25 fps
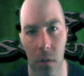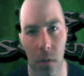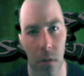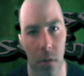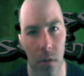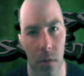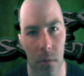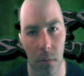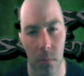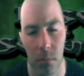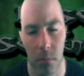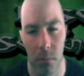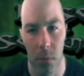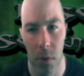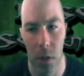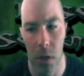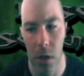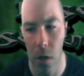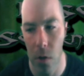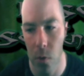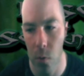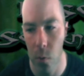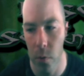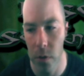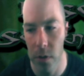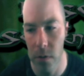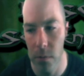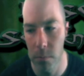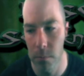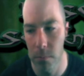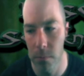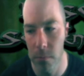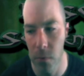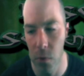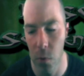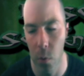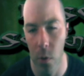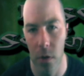or we
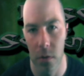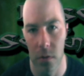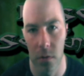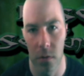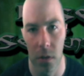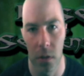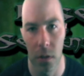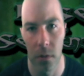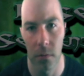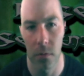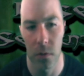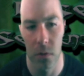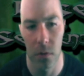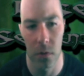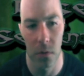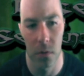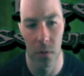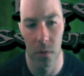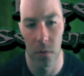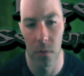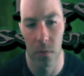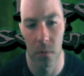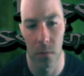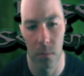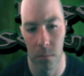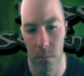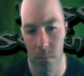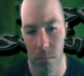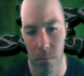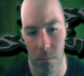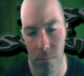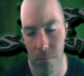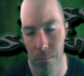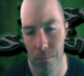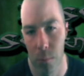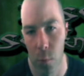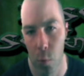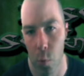view ourselves as
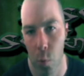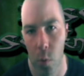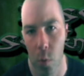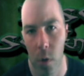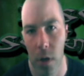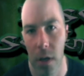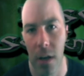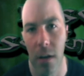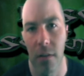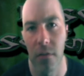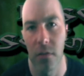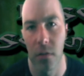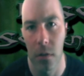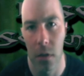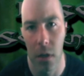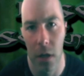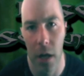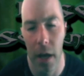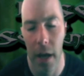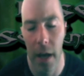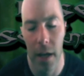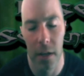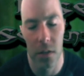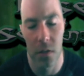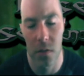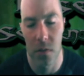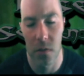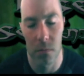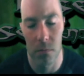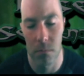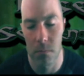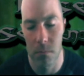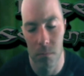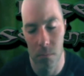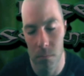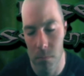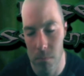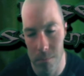whatever. And
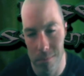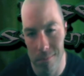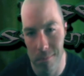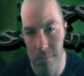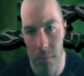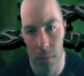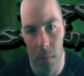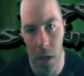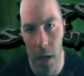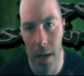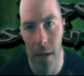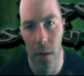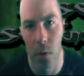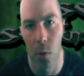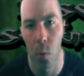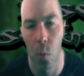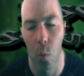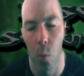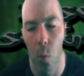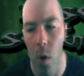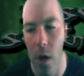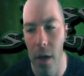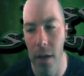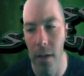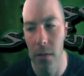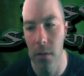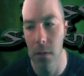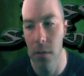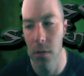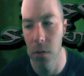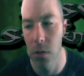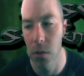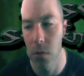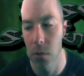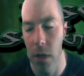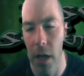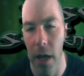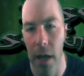I don't want
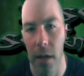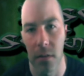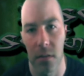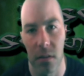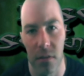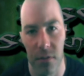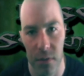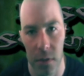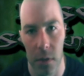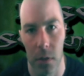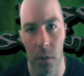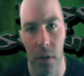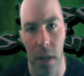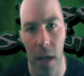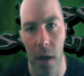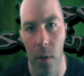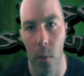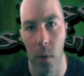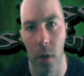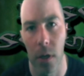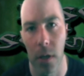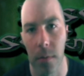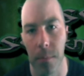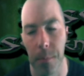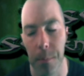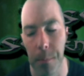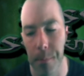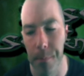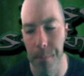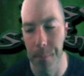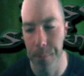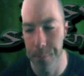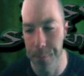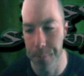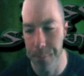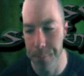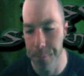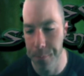you guys to feel that way.
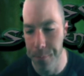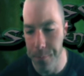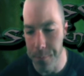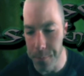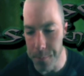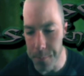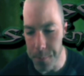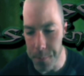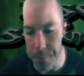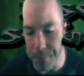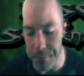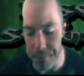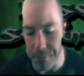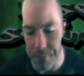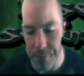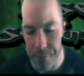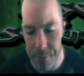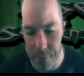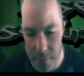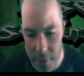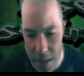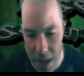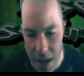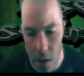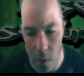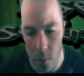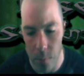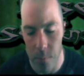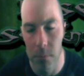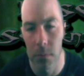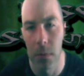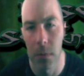Now,